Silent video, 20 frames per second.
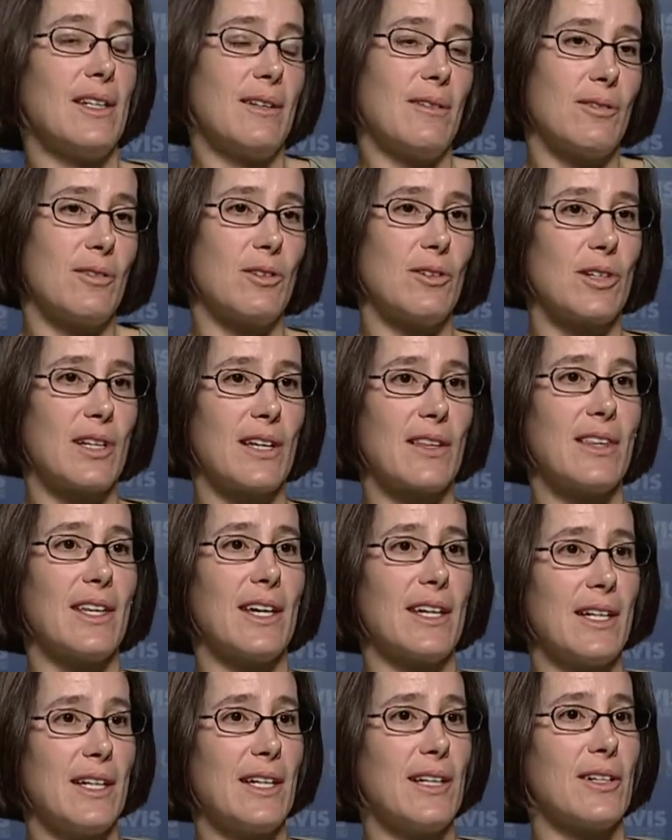And they'll get
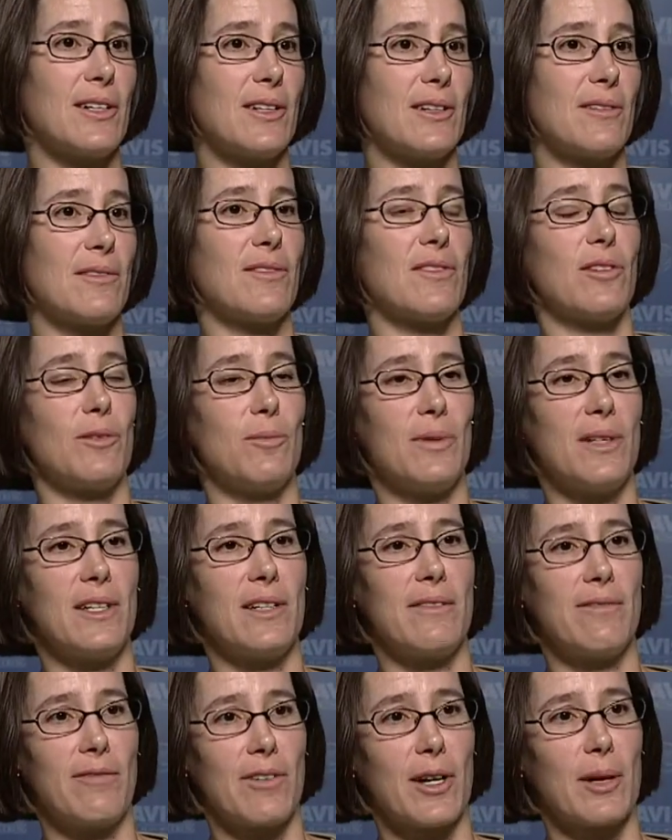that here, and they'll be in
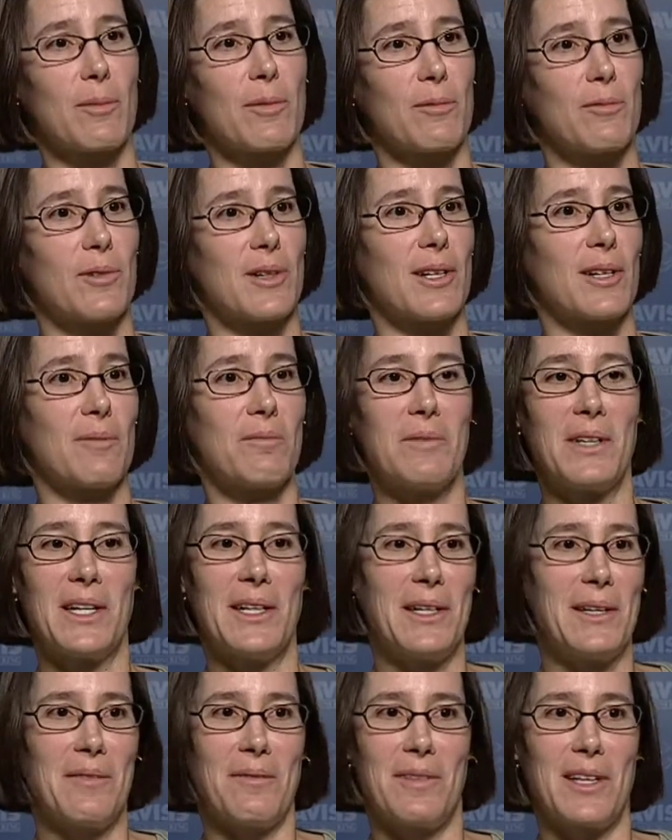an environment where
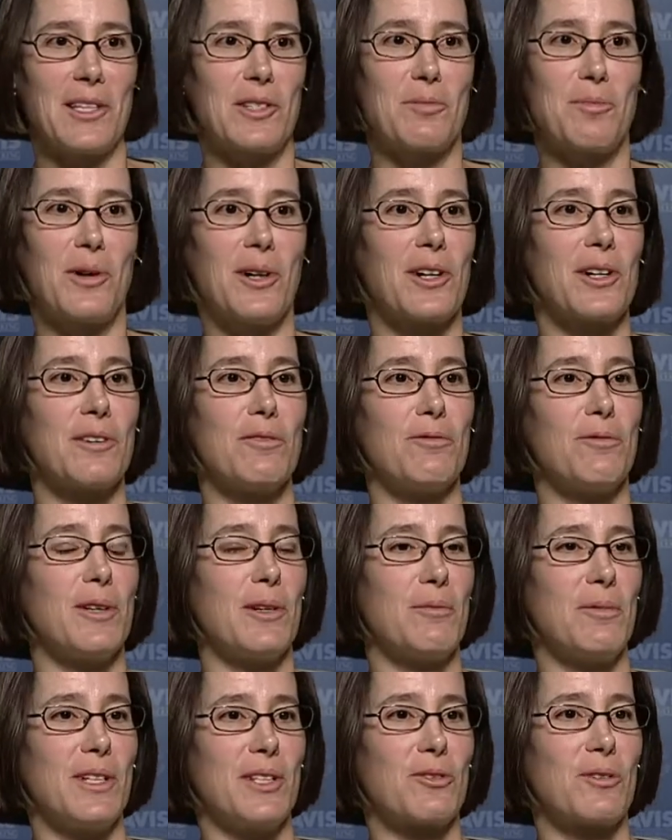that's part of
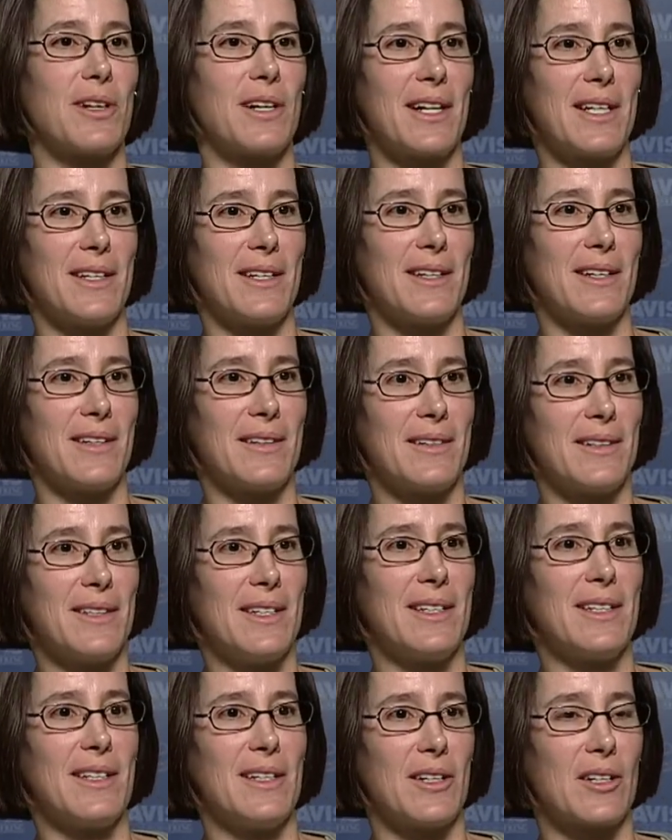what we try to
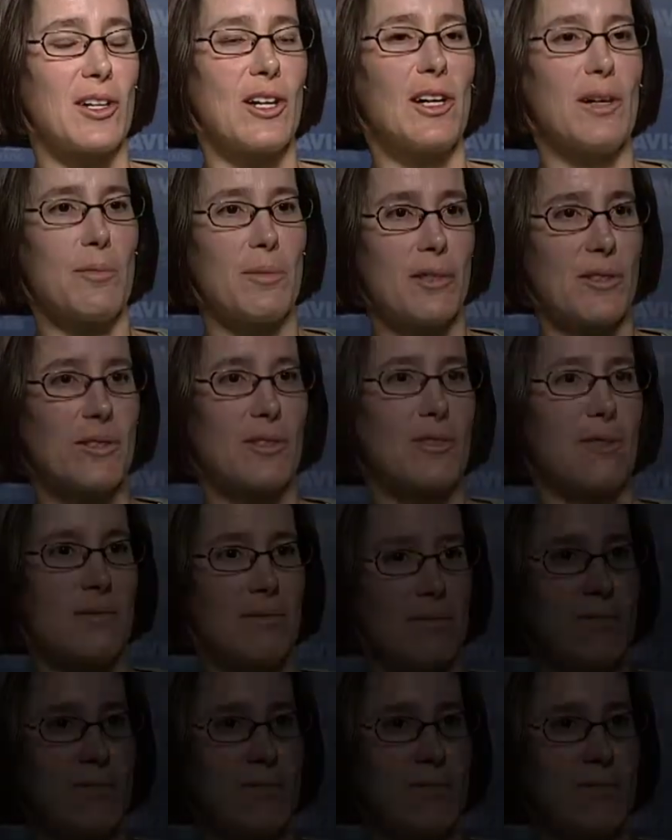accomplish.